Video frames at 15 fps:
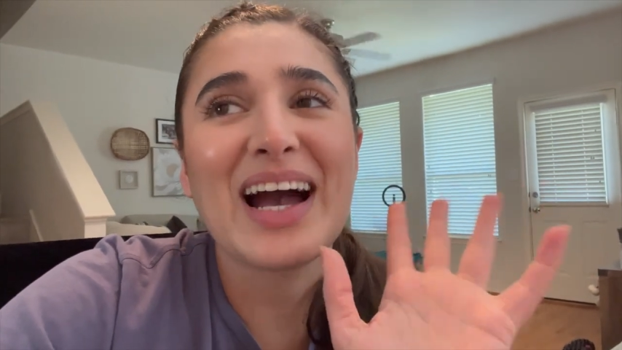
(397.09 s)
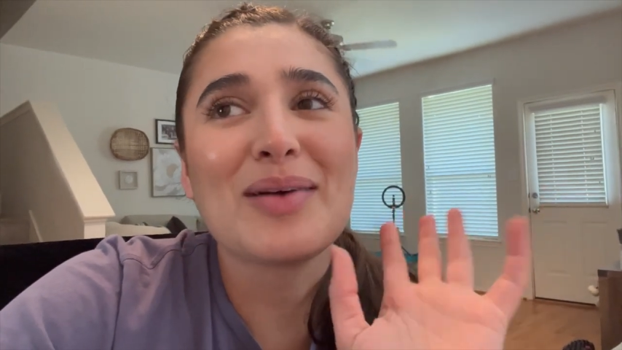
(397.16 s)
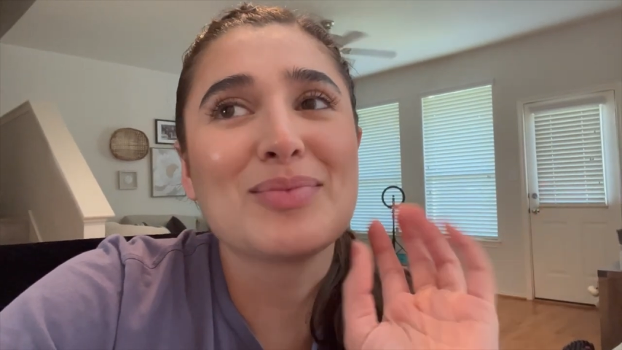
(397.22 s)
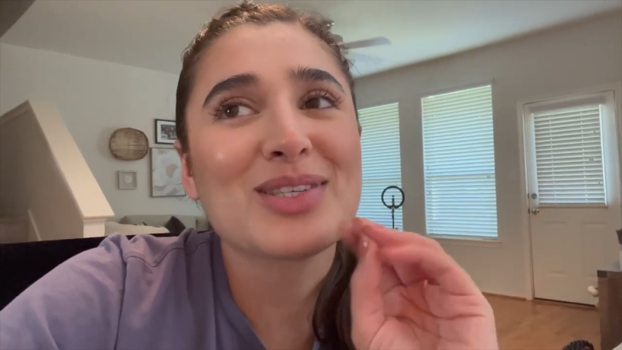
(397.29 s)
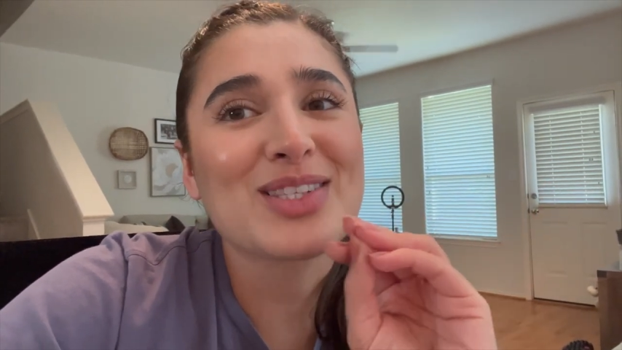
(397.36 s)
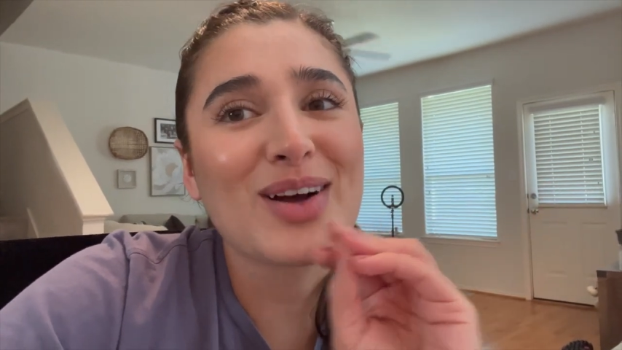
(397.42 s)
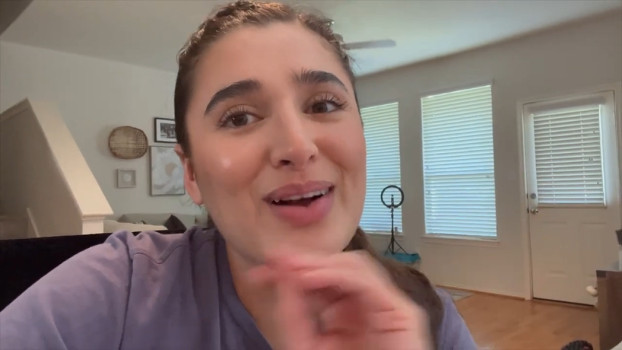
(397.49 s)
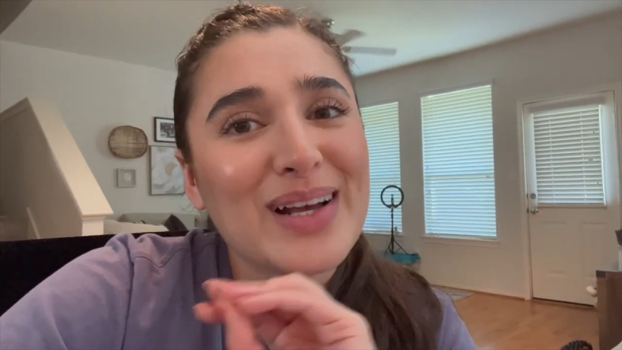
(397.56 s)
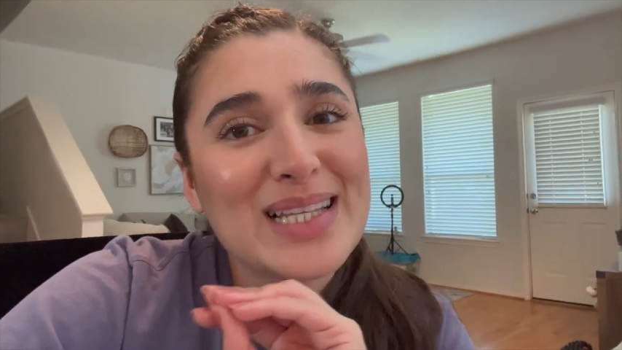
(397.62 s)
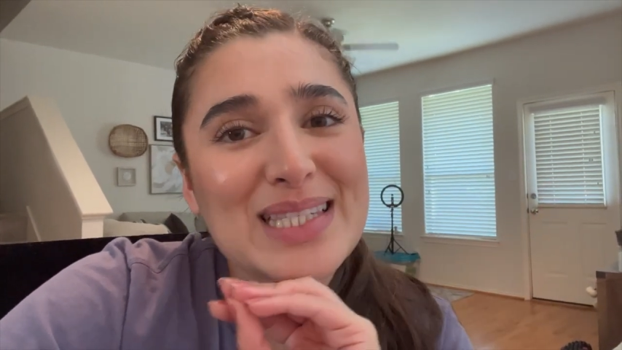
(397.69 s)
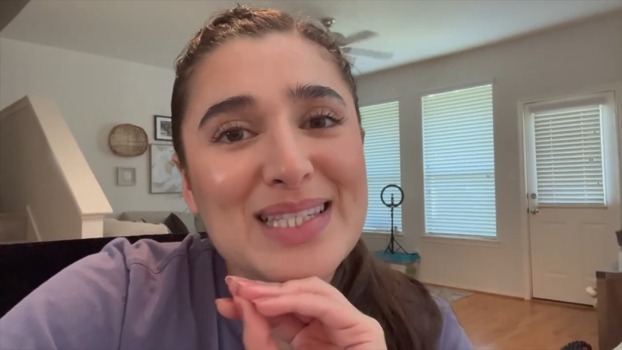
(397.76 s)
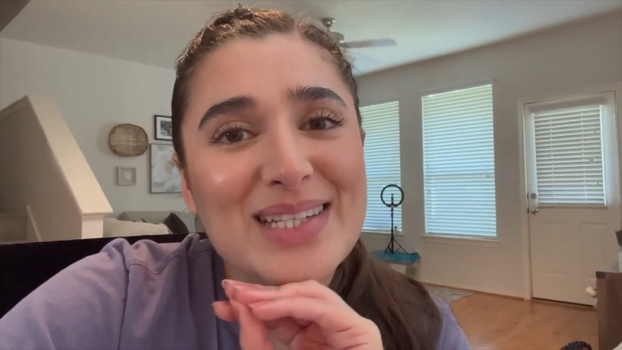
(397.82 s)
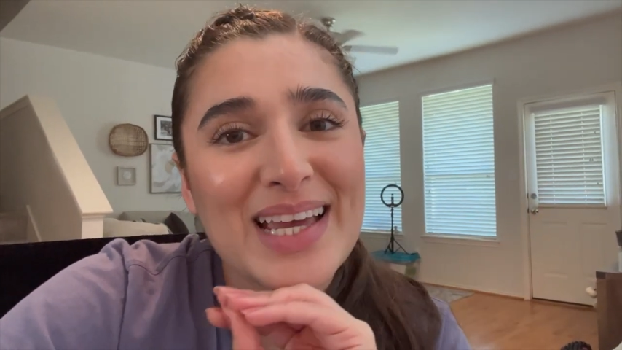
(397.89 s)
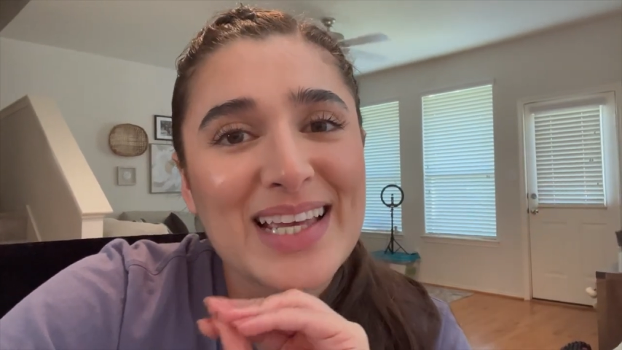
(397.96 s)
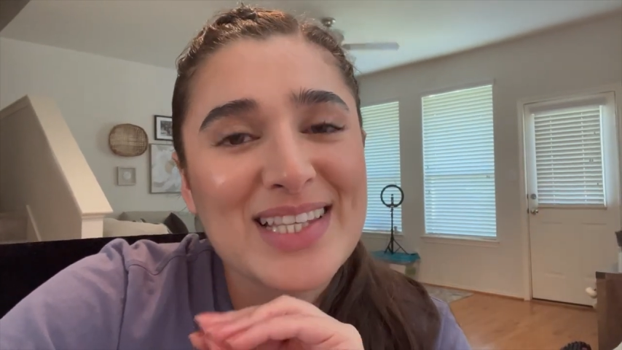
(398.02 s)
I'm sorry it's
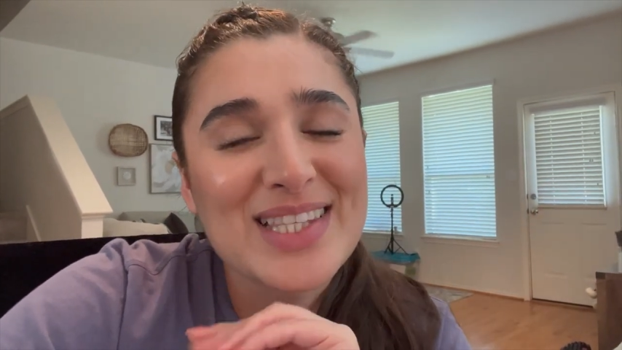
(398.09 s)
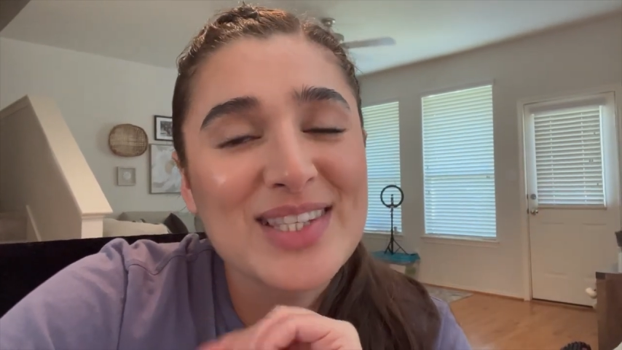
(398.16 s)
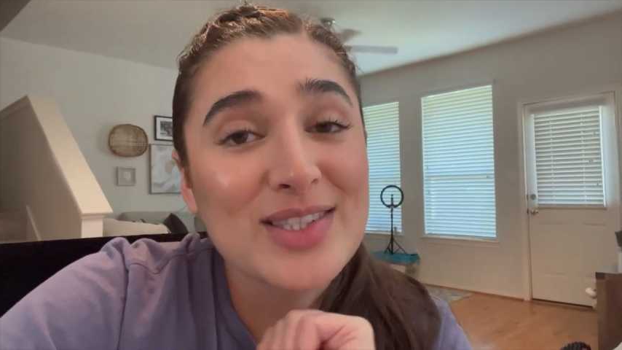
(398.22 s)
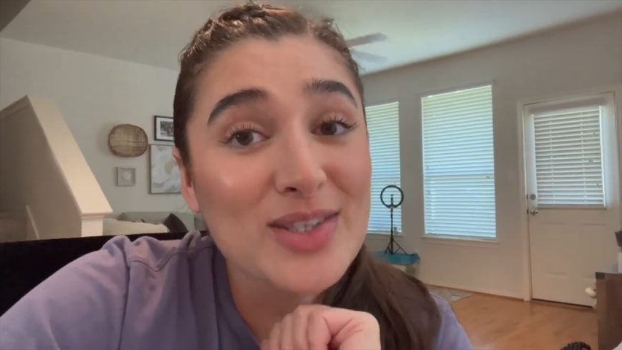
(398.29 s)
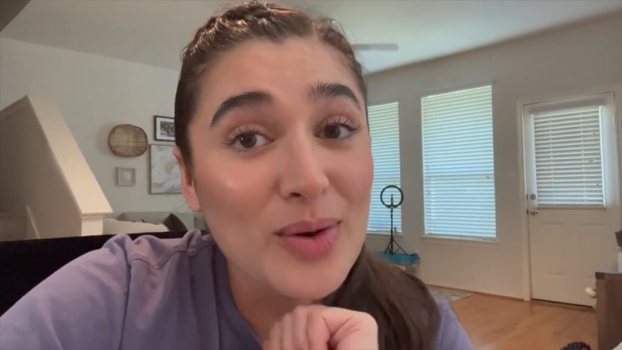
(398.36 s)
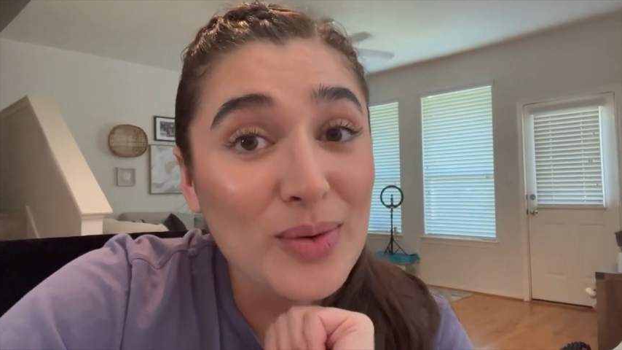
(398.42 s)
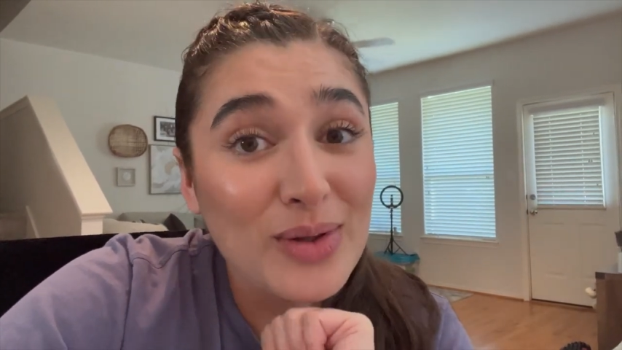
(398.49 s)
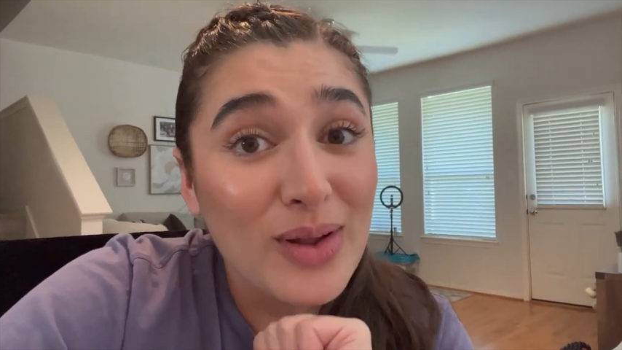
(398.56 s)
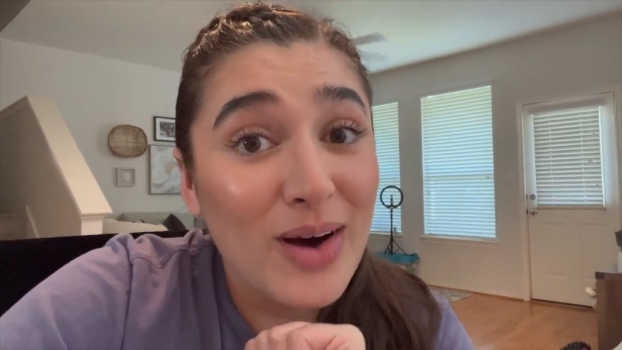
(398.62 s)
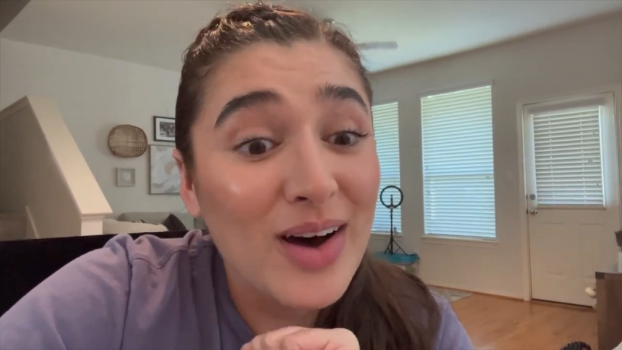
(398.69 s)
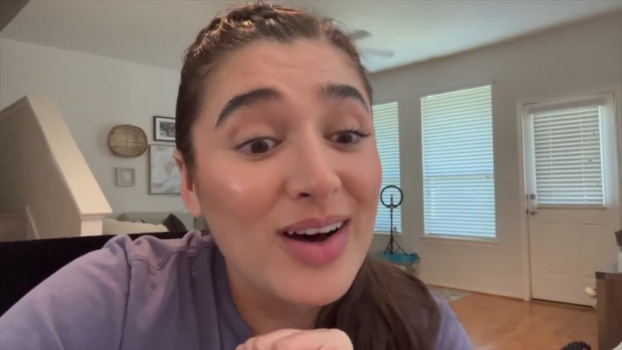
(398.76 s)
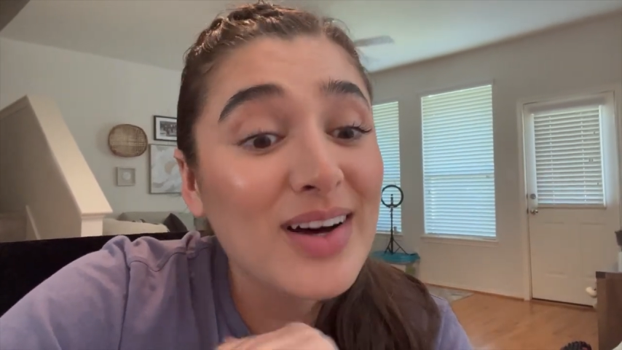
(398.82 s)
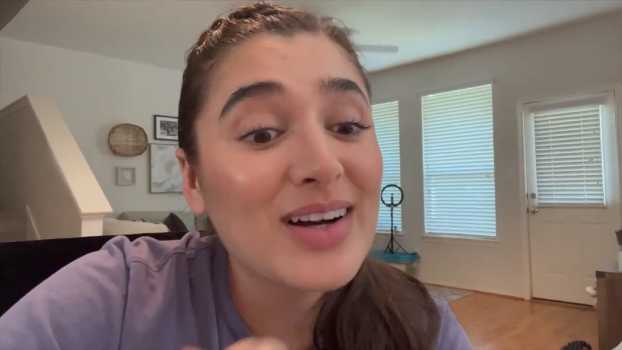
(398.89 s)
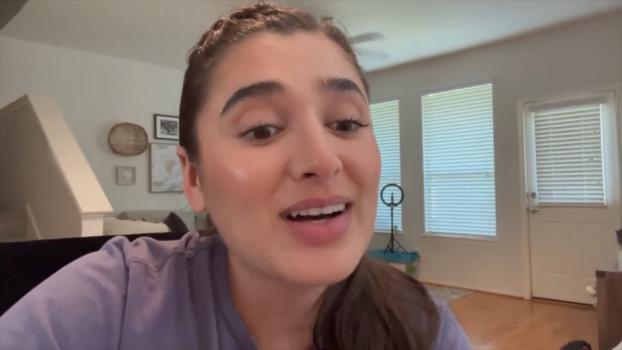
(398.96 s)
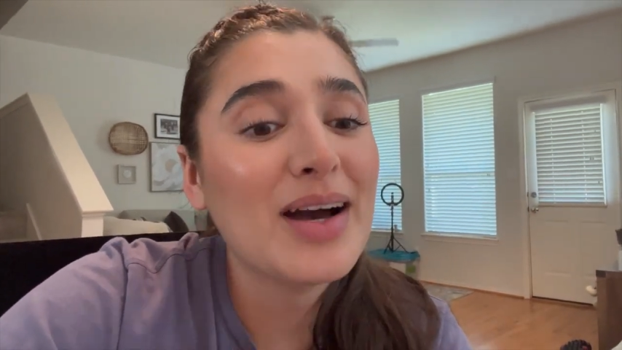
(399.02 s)
taken so
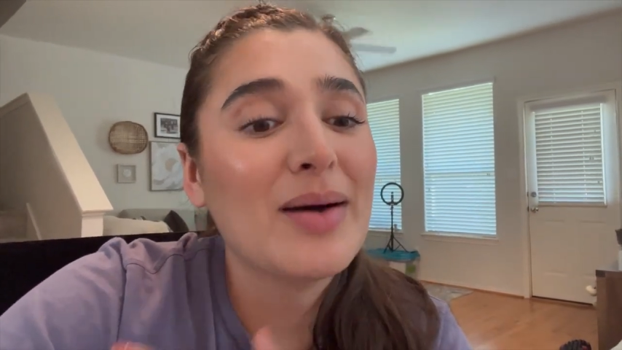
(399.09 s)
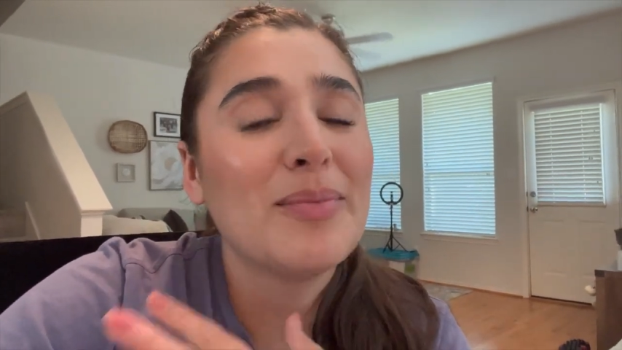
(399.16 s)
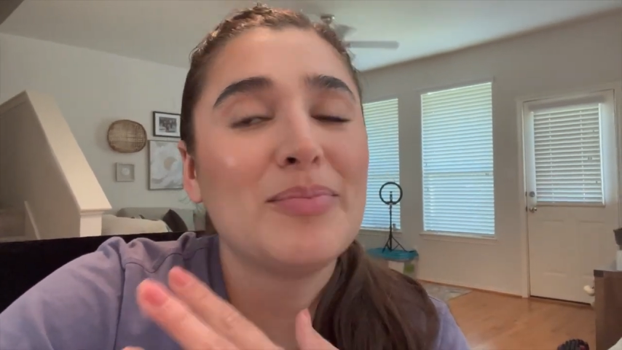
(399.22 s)
long,